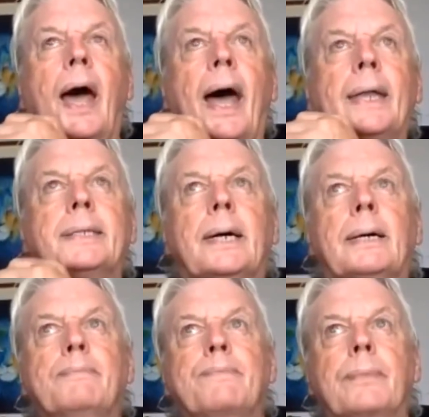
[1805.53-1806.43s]
And
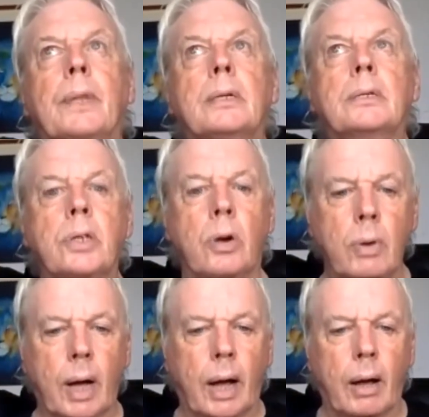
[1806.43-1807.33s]
um,
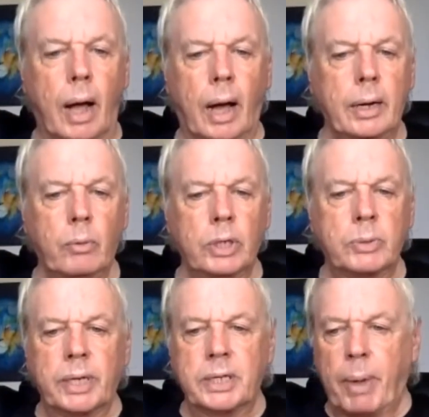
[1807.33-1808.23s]
so I didn't know what
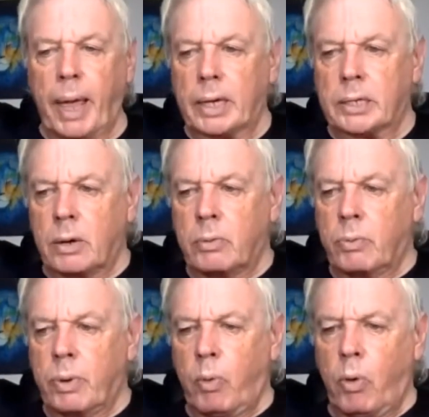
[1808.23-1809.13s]
to expect. So
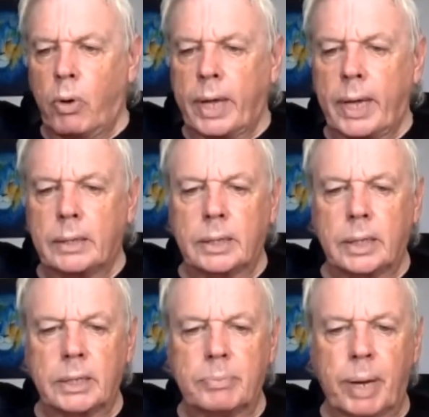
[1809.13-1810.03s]
we walk into
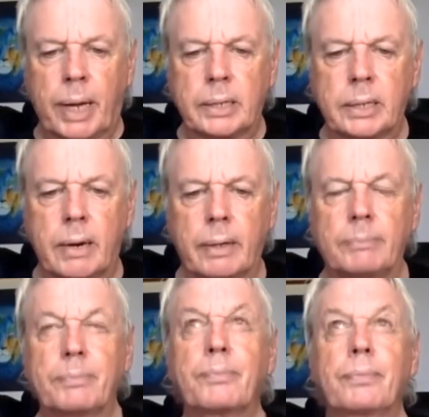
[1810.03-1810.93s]
this
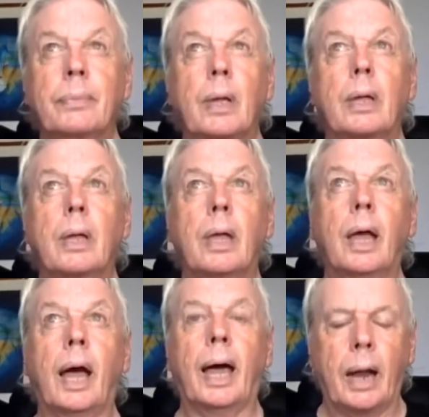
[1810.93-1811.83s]
planetarium
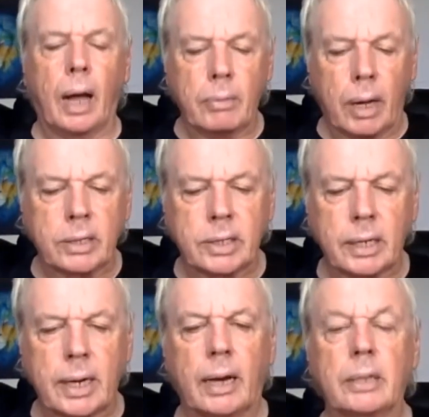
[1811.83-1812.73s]
and I, I
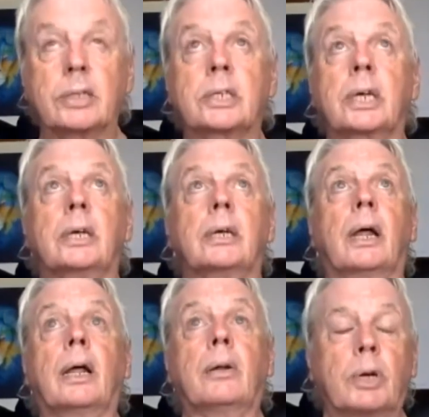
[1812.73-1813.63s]
sit down at the seat.
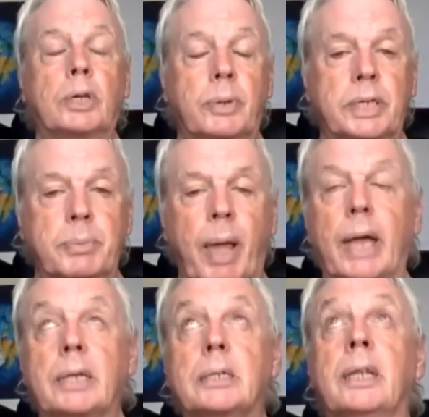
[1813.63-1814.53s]
I don't know what to
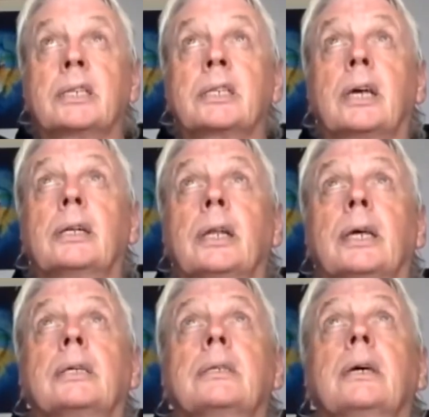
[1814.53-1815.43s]
expect. And then
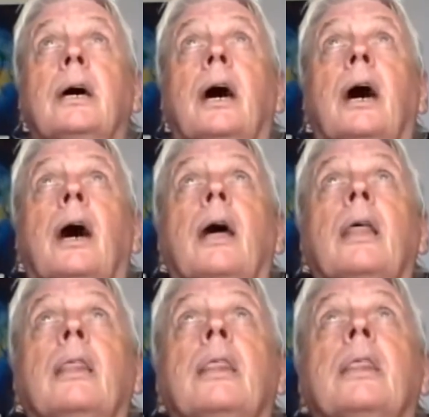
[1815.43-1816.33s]
suddenly uh,
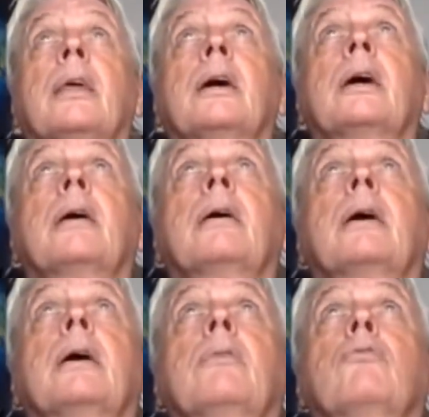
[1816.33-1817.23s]
the
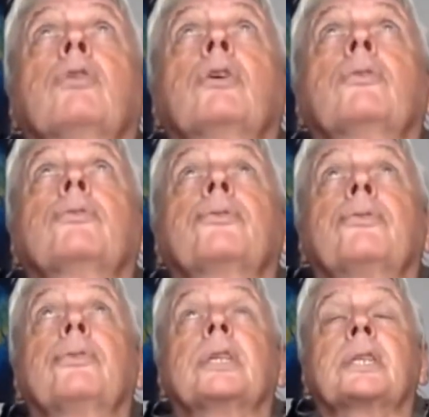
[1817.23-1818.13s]
roof,
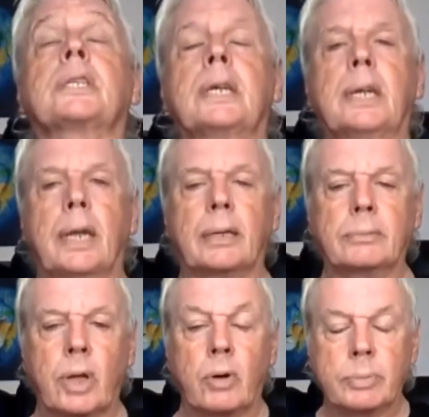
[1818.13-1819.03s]
the
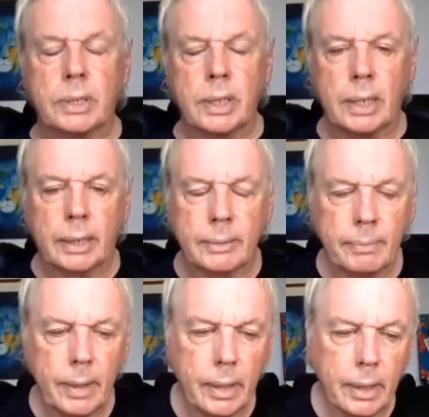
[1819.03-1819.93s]
ceiling, dome ceiling,
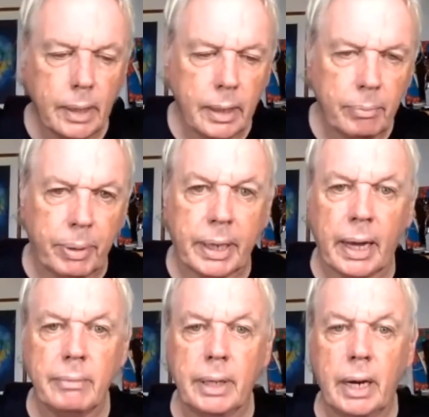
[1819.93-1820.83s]

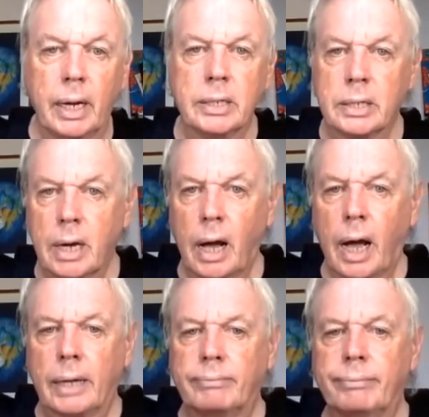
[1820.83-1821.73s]
became the night
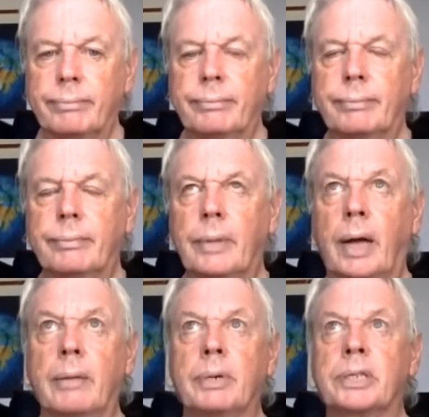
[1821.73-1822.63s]
sky.
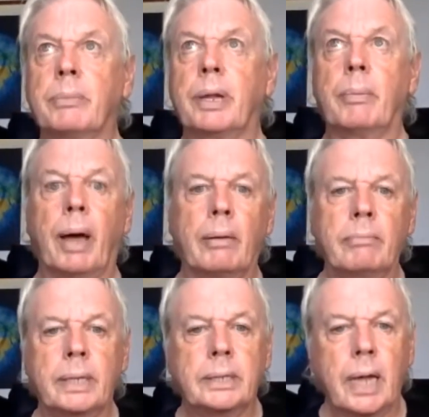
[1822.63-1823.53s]
And it must have been about
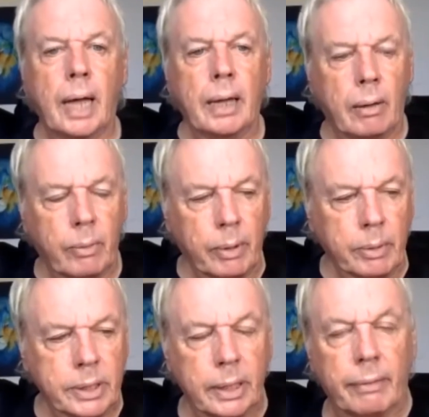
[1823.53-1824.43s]
midday we
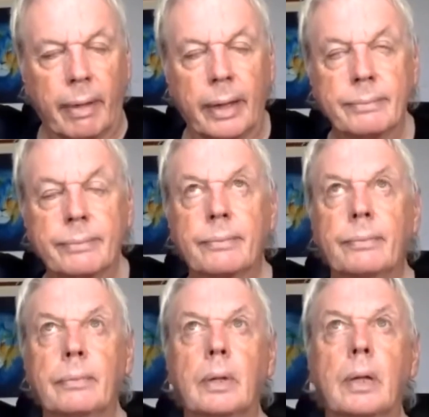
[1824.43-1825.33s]
were sitting there.
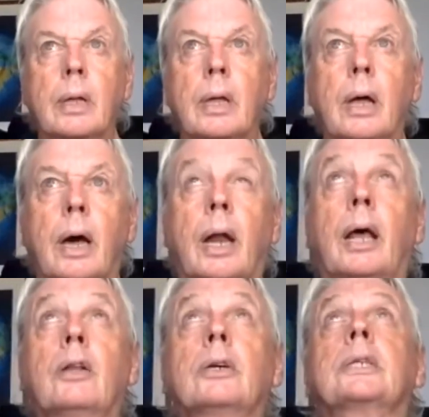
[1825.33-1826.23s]
And
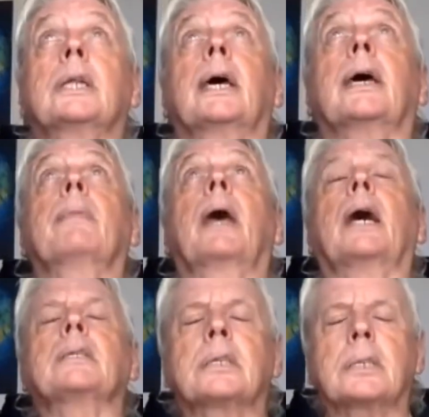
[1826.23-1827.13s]
I looked at it
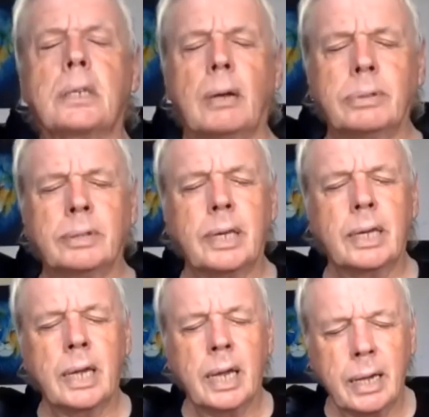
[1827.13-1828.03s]
and
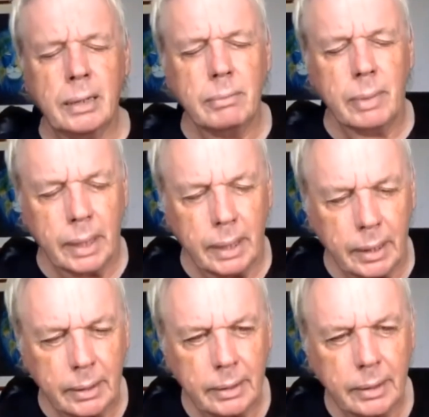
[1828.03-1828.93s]
something hit
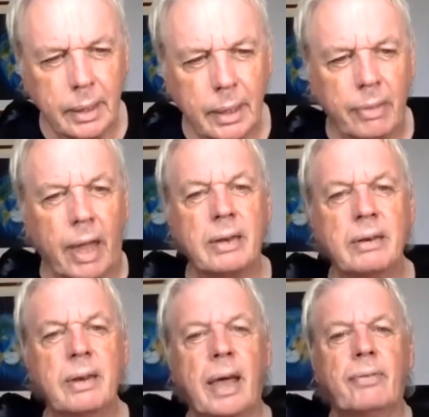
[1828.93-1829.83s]
me that
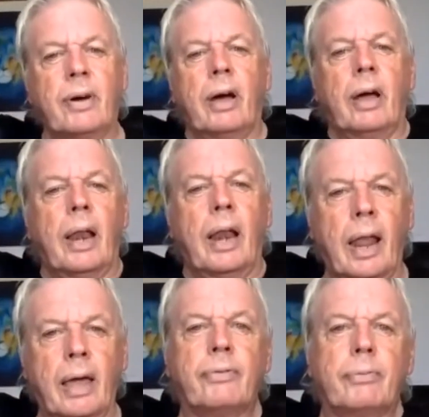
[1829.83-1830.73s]
never
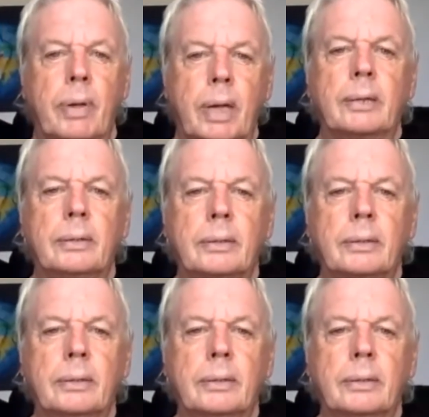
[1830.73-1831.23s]
left me.